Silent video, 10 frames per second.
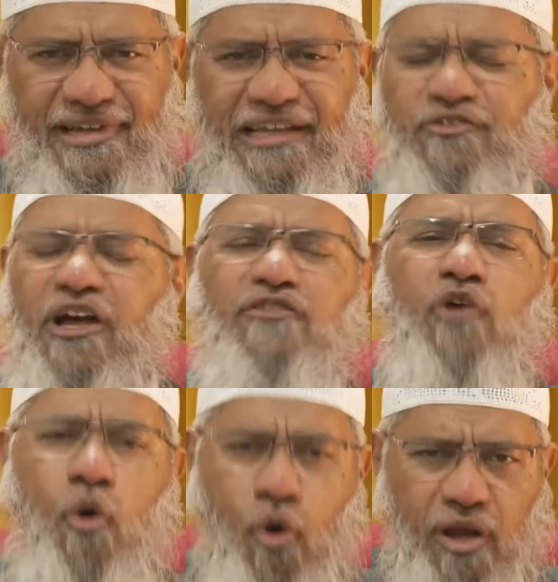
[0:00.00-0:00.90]
So as a
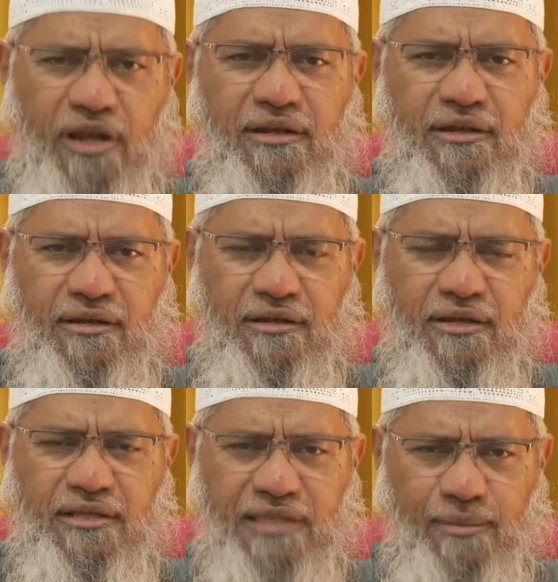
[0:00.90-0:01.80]
whole,
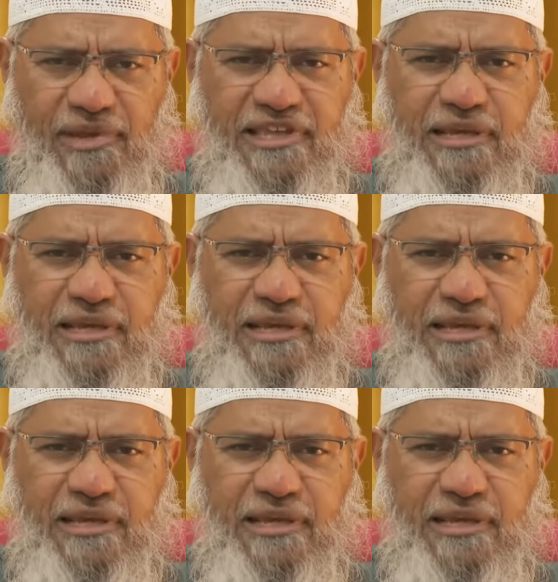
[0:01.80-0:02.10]
Tablighi